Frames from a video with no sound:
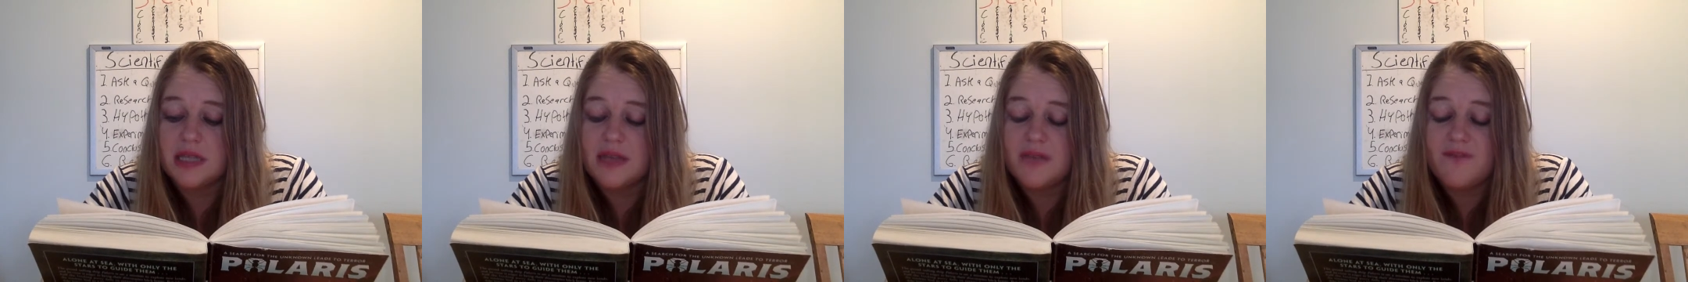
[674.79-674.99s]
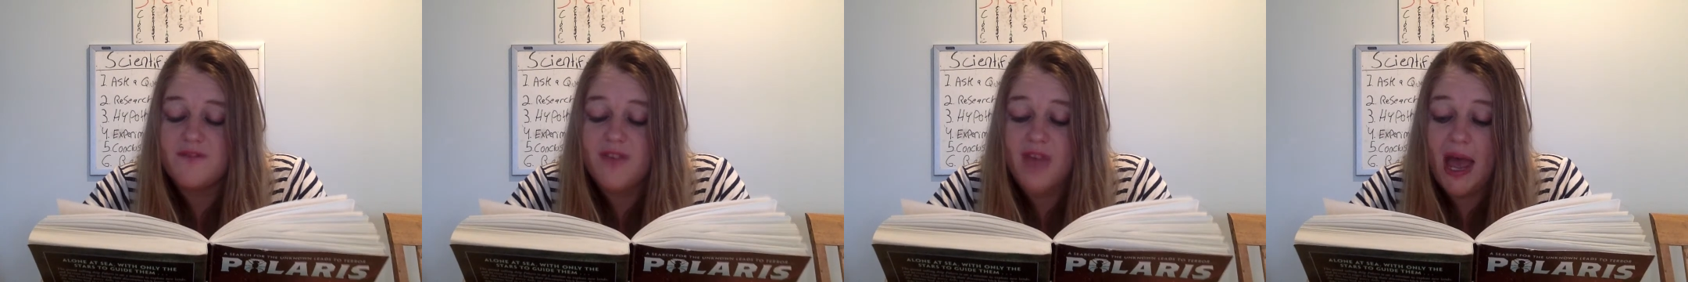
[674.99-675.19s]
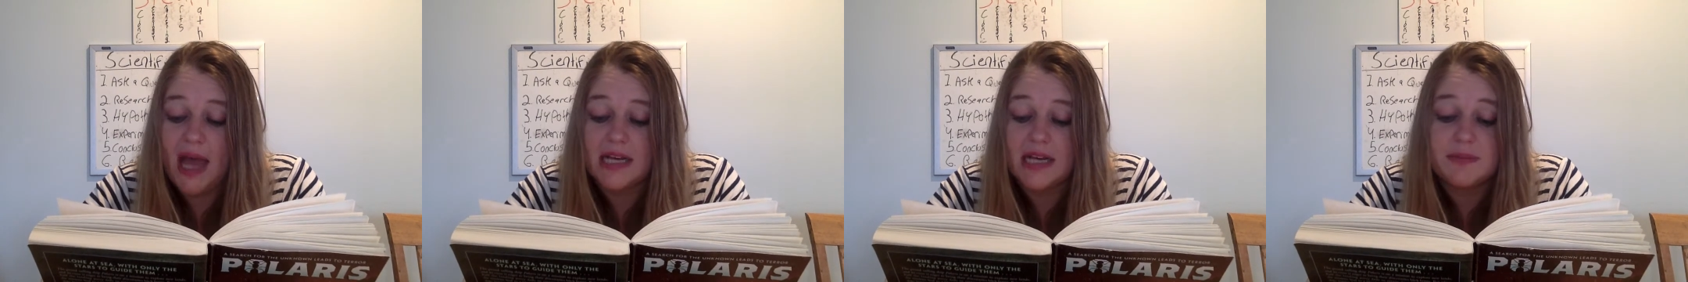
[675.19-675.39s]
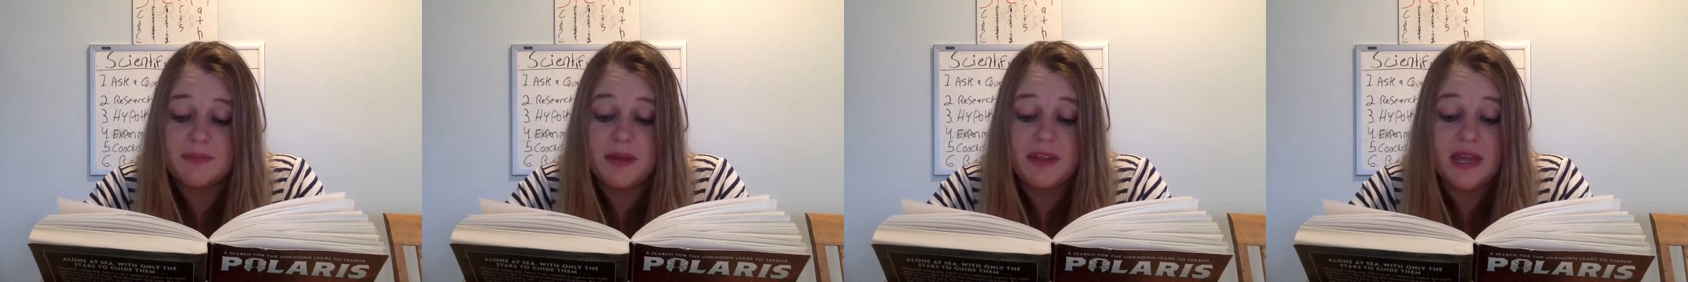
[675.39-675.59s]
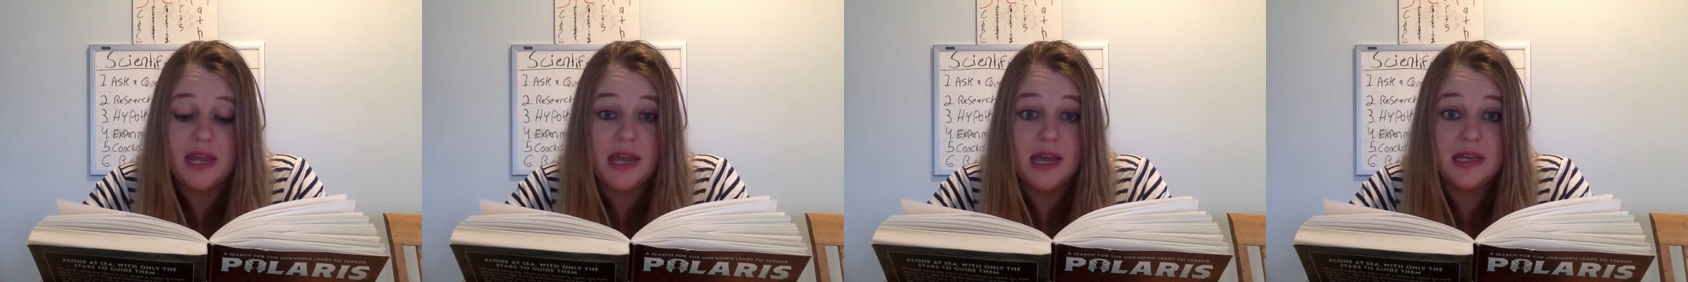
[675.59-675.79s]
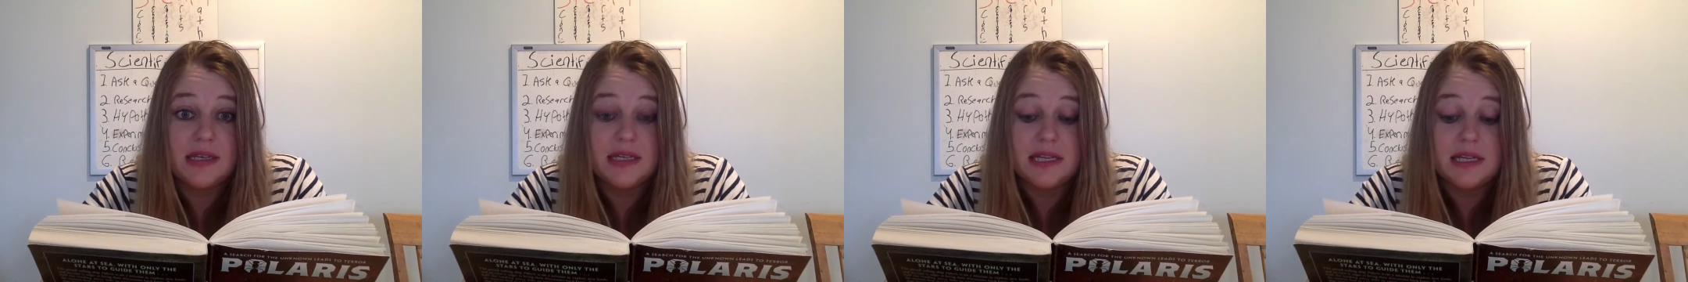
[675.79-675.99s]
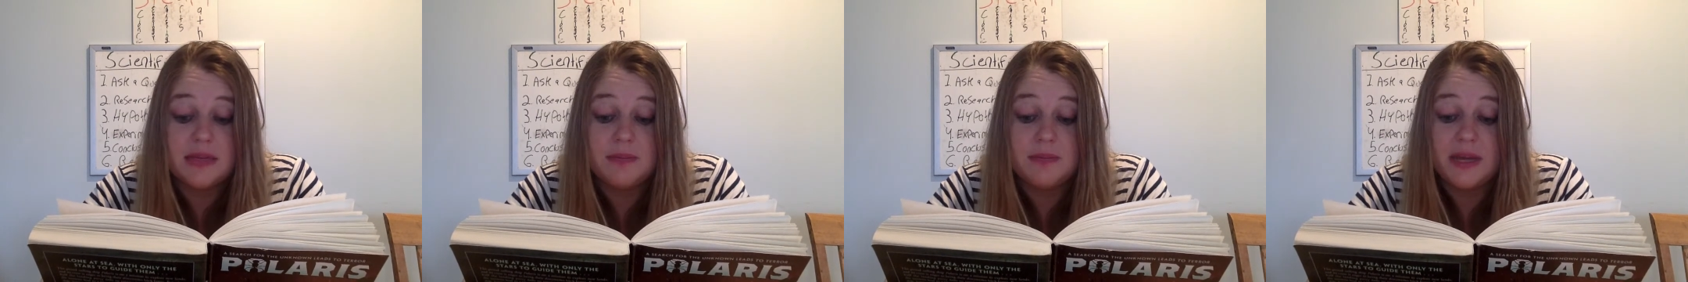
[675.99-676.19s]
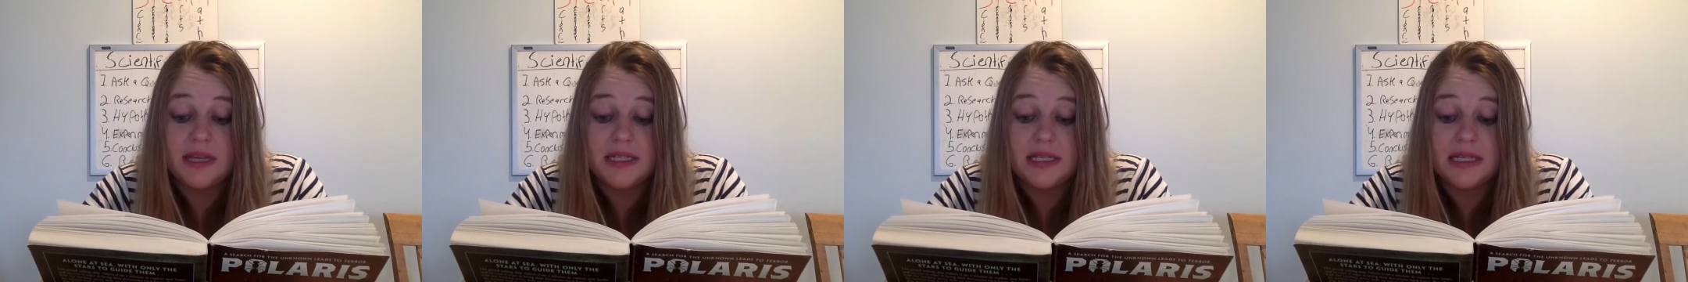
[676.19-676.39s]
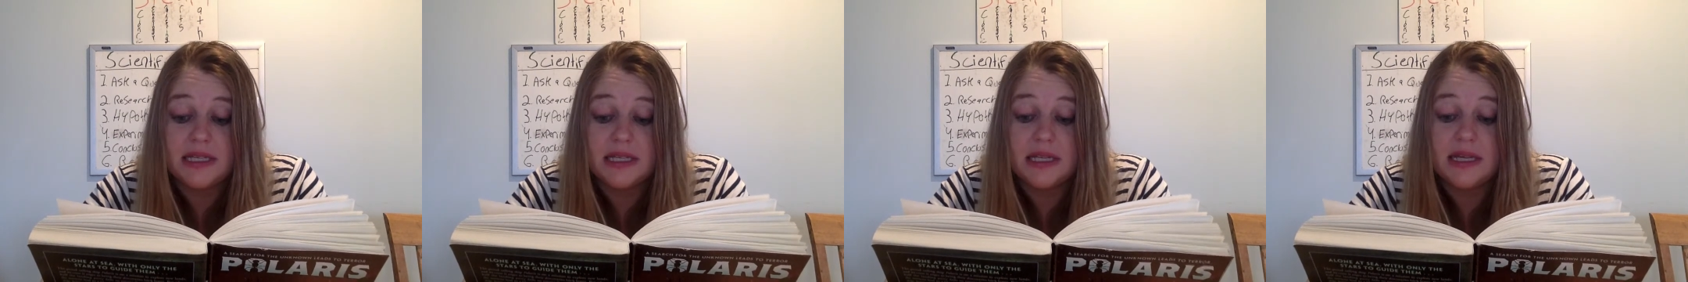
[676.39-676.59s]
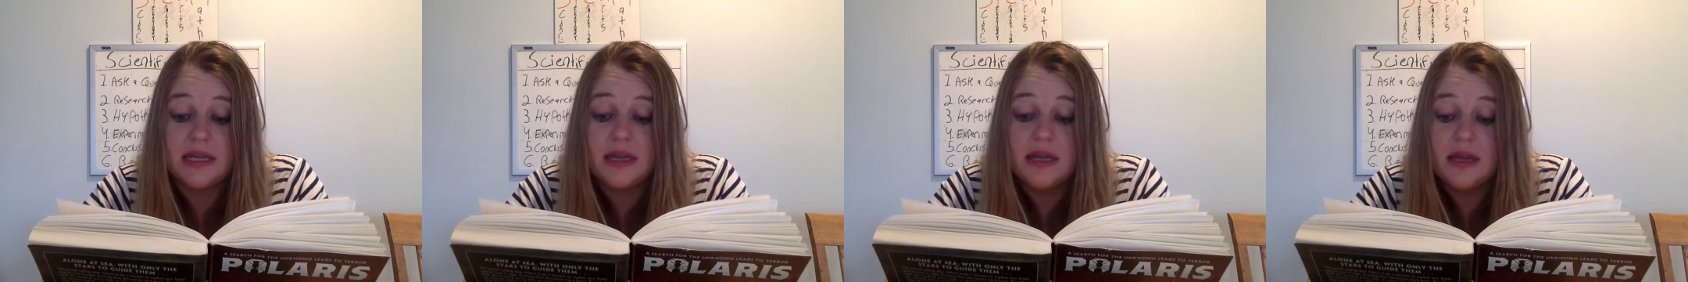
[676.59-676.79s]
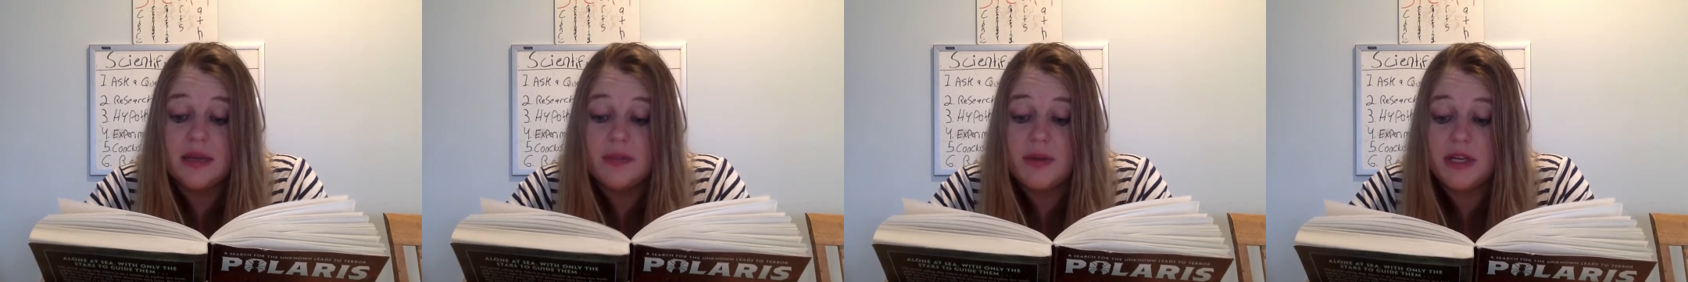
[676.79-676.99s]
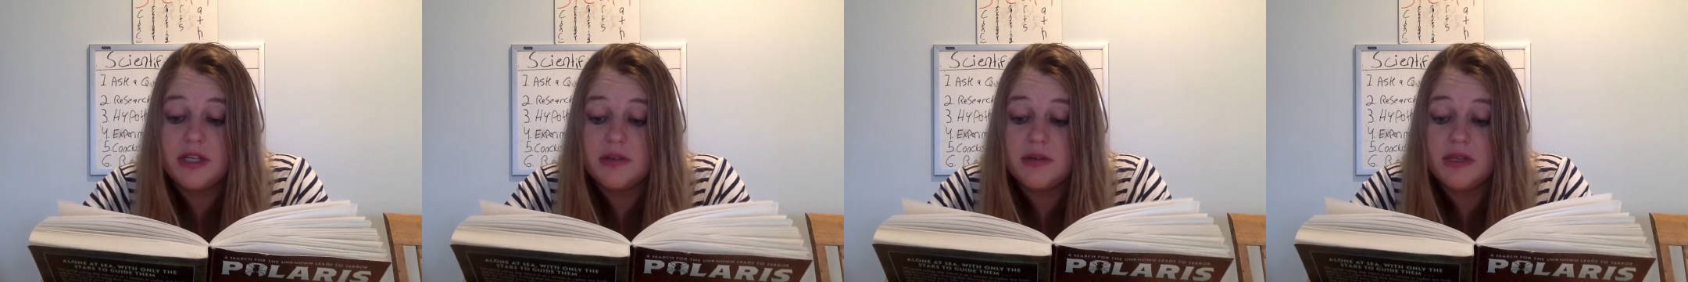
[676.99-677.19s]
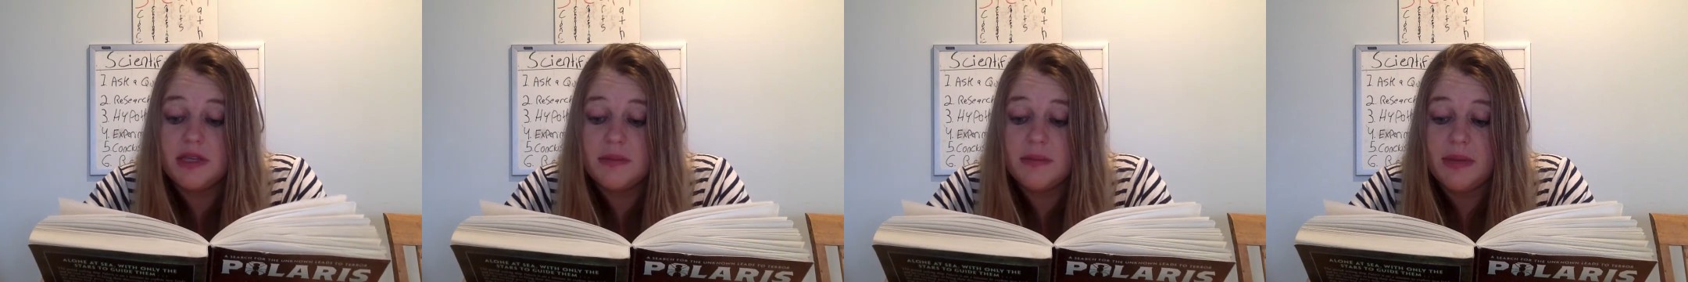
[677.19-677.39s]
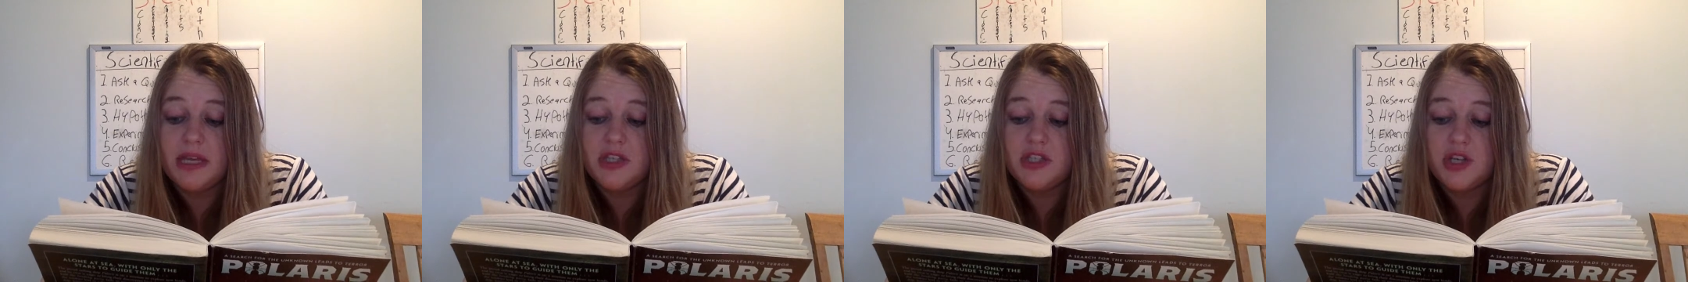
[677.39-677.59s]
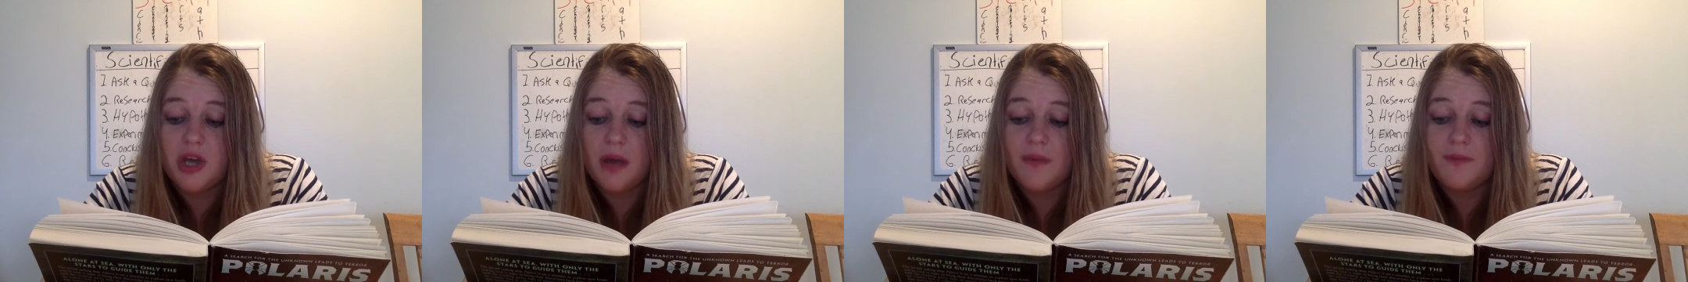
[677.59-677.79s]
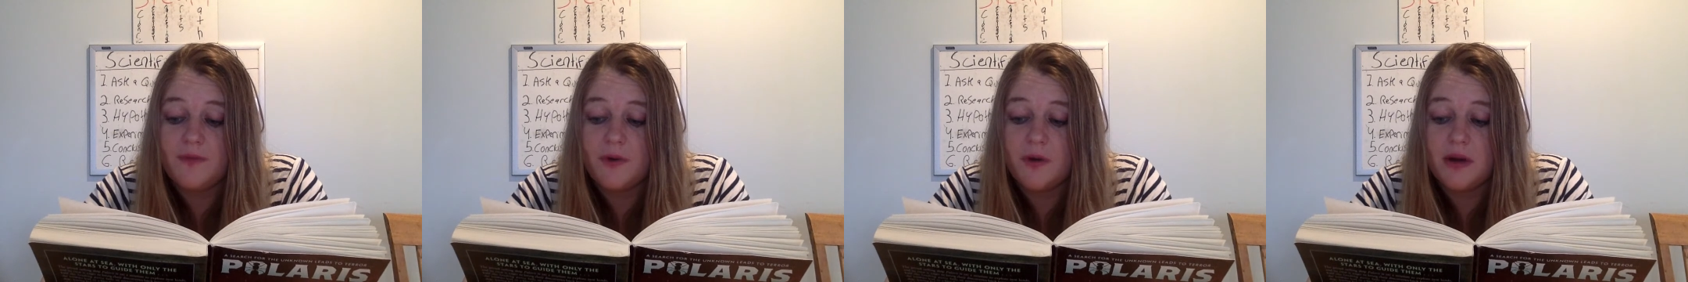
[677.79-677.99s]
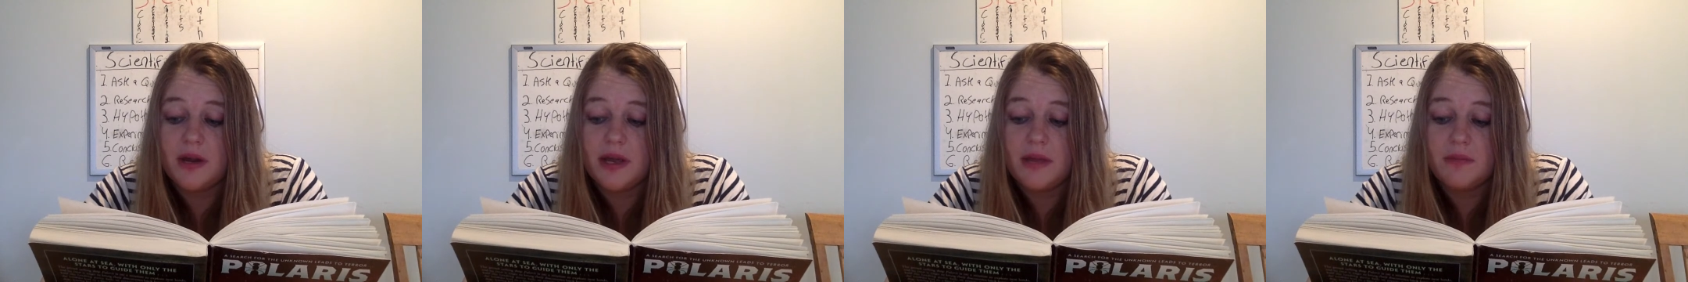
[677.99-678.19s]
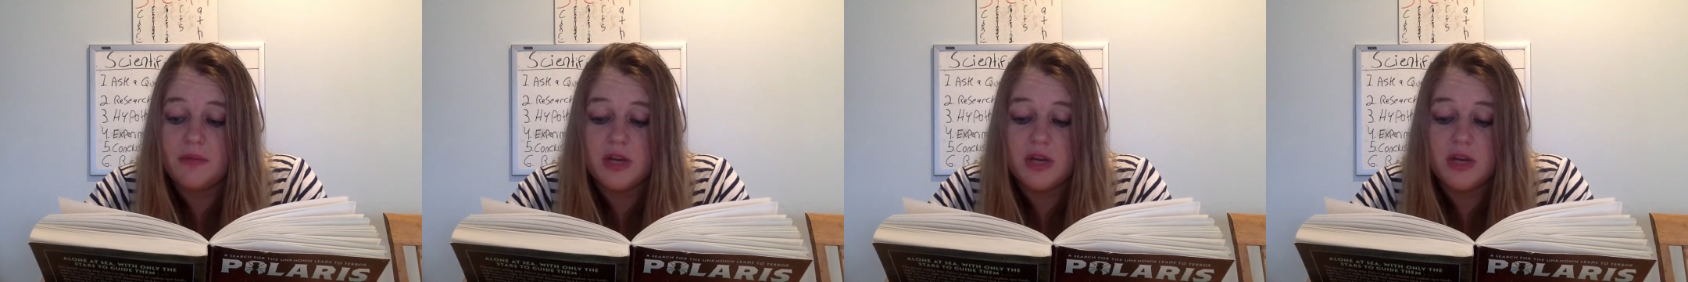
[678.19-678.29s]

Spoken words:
In fact, by the end, he'd basically been doing the man's job for him,